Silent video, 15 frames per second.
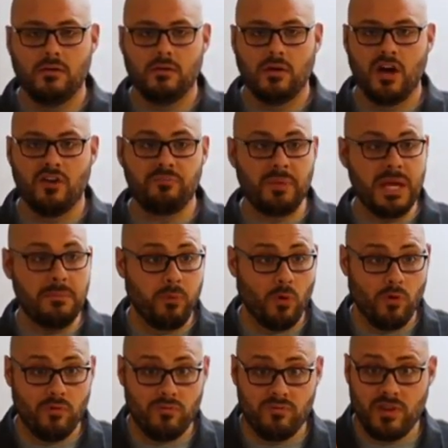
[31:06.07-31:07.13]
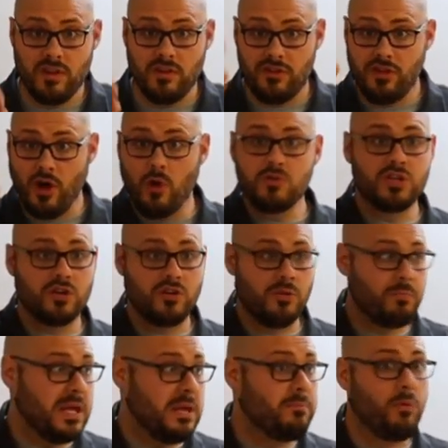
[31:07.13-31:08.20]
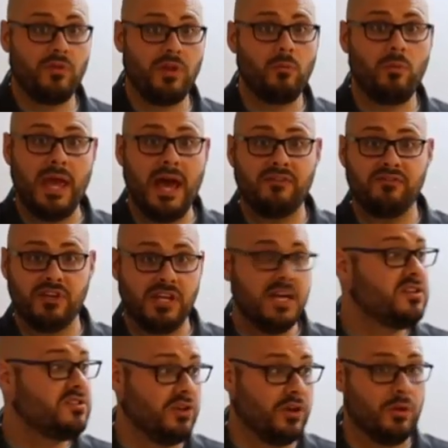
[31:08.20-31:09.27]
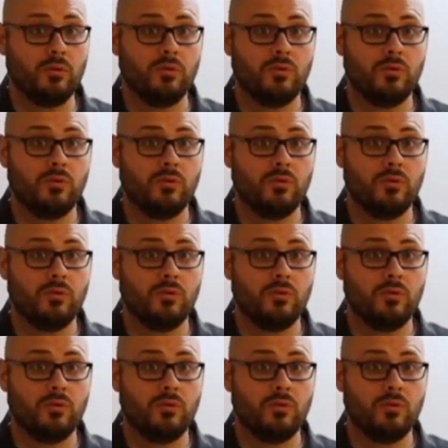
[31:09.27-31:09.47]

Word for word: of people, those are the people that we have to get to.